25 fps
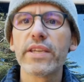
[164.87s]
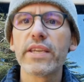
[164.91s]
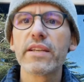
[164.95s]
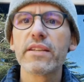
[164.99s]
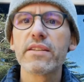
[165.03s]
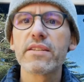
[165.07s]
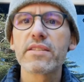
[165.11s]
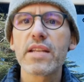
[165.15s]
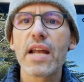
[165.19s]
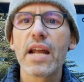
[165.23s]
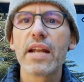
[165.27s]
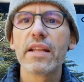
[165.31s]

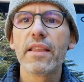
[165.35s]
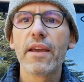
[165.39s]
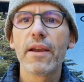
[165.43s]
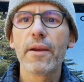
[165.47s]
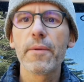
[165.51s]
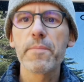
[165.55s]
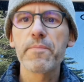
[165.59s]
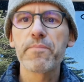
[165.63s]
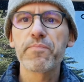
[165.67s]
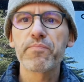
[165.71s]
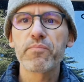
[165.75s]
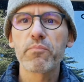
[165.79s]
inside there,
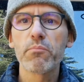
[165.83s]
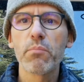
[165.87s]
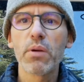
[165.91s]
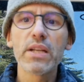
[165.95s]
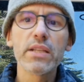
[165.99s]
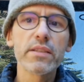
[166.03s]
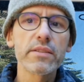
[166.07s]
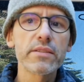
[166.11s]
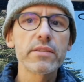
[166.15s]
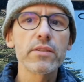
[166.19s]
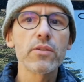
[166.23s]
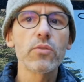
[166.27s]
but it
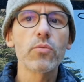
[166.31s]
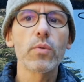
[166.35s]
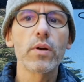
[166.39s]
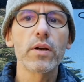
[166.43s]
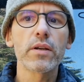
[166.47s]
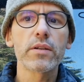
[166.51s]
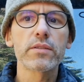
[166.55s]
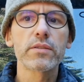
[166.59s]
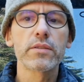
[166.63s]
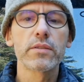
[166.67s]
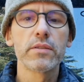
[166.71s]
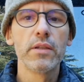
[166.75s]
still
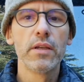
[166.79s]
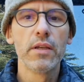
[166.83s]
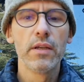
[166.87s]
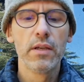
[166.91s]
works.